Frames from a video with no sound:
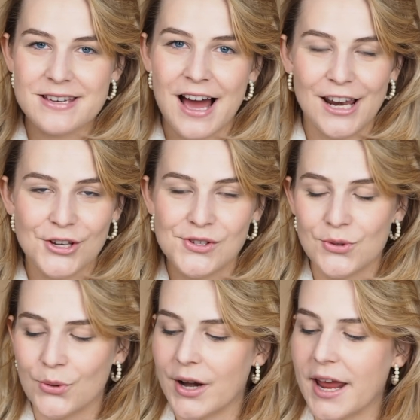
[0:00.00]
color
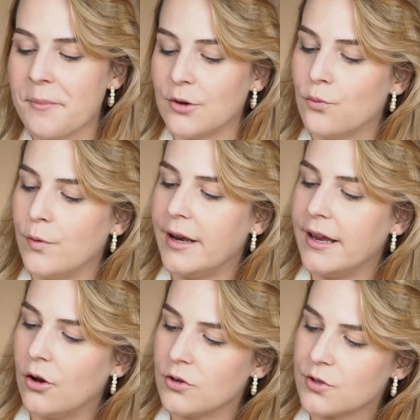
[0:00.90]
story. I
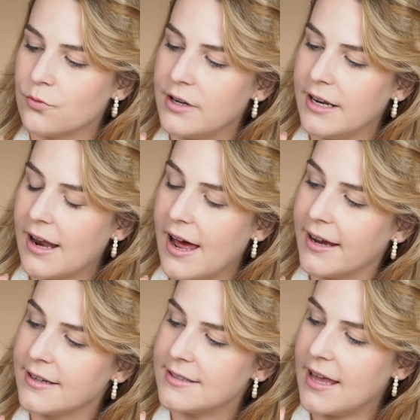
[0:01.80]
really also really
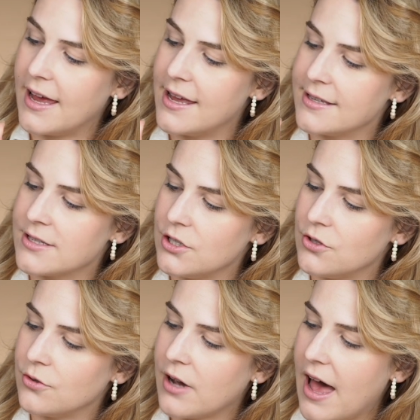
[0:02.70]
like that
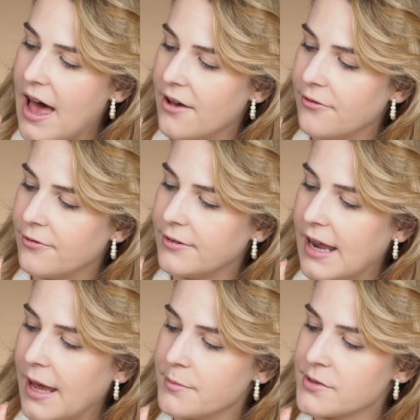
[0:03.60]
you have
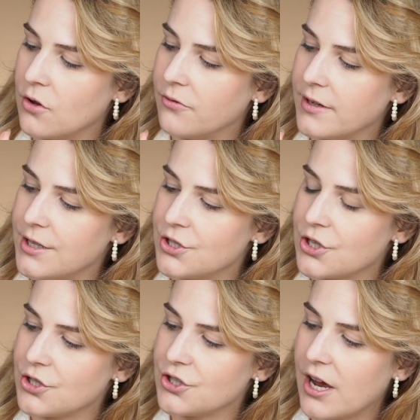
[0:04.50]
names of each
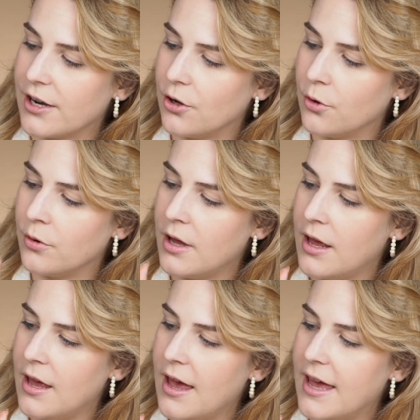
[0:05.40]
shadow
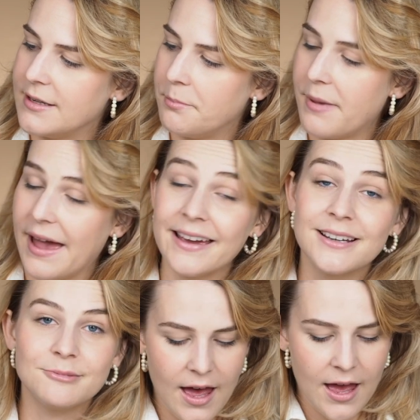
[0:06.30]
at the
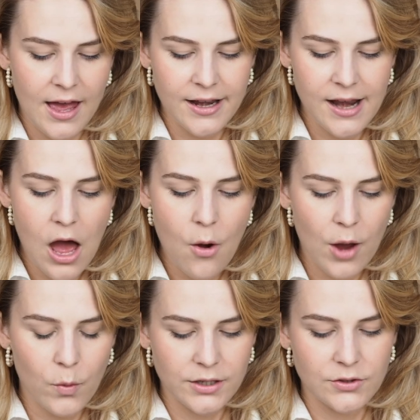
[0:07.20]
back. And now
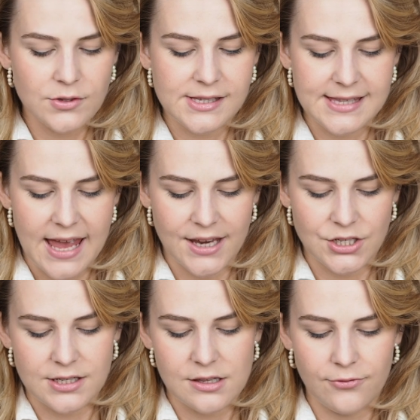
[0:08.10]
I want to say
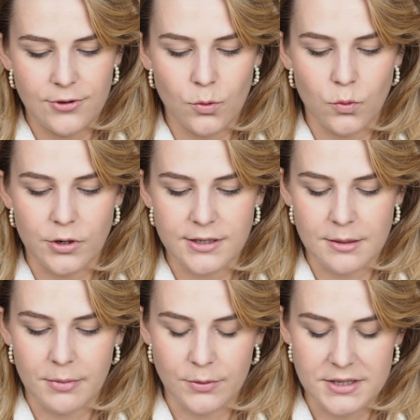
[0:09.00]
just a few words
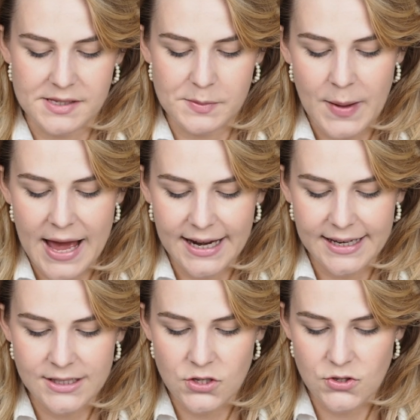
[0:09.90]
about this
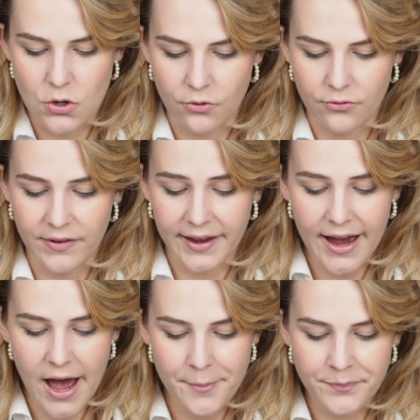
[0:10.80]
palette. So
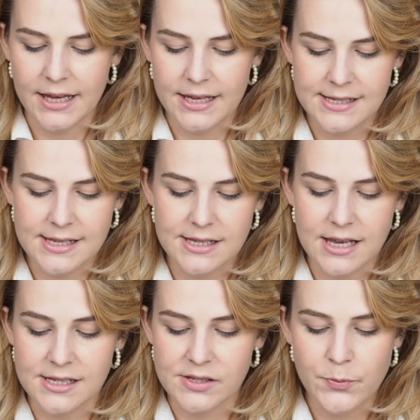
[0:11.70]
Vega is
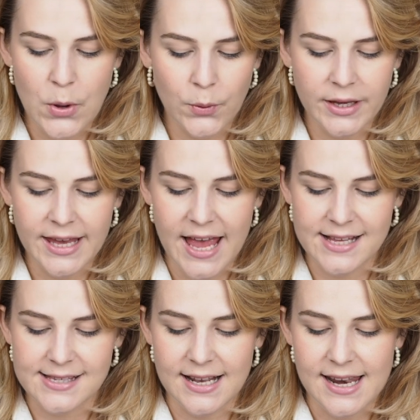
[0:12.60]
a smoky
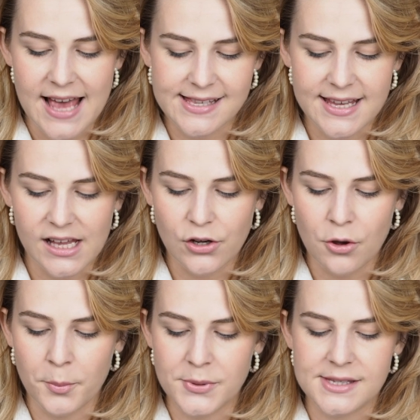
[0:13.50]
and celestial
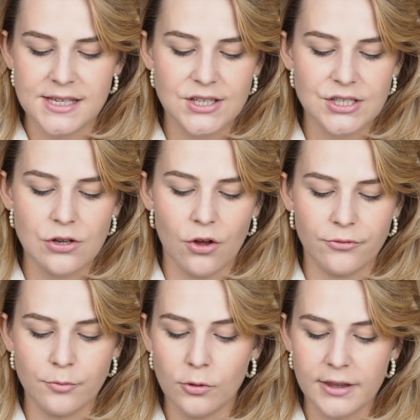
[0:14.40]
composition
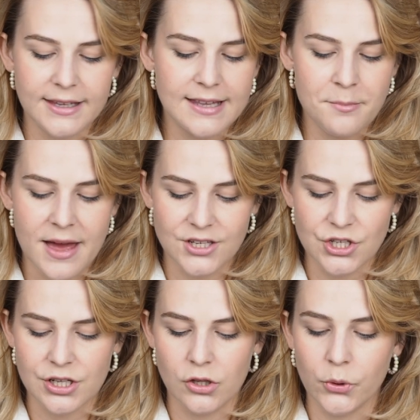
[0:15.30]
of
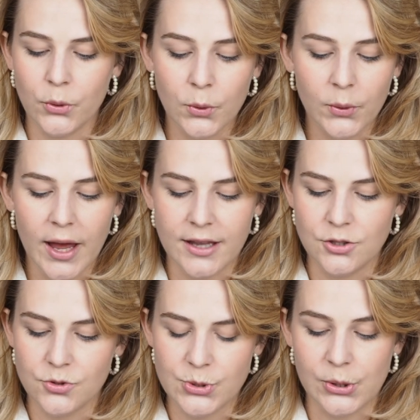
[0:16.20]
multidimensional, cool and
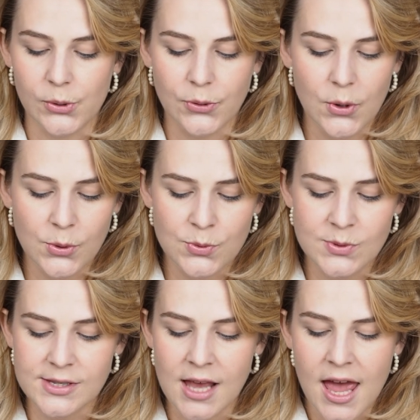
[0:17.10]
neutral
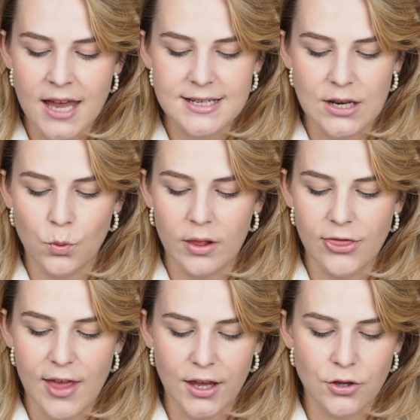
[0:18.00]
tones that will
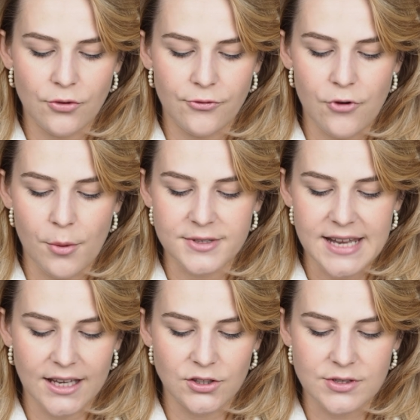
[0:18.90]
take you from
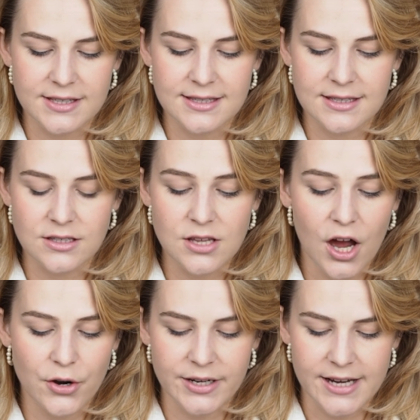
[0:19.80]
day to
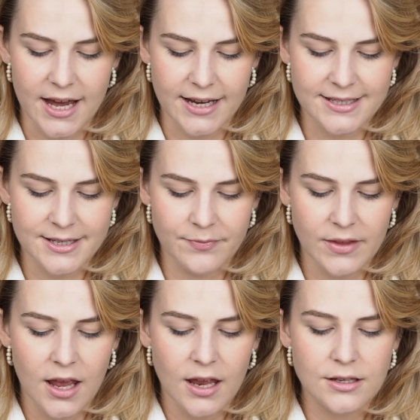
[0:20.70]
starry night.
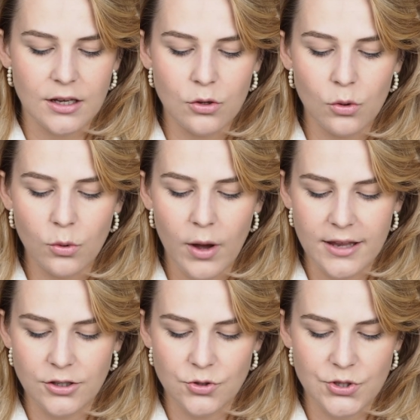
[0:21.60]
The cool
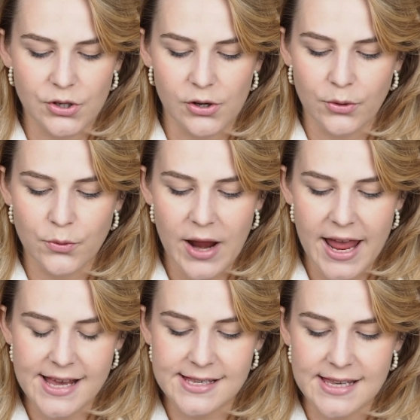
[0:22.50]
and neutral
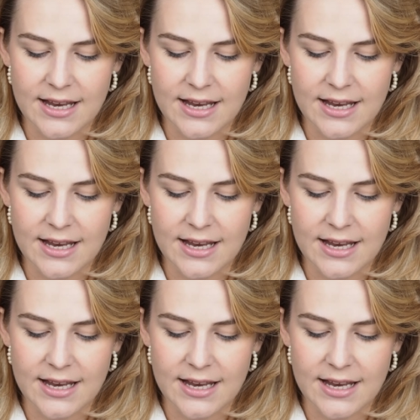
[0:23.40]
grays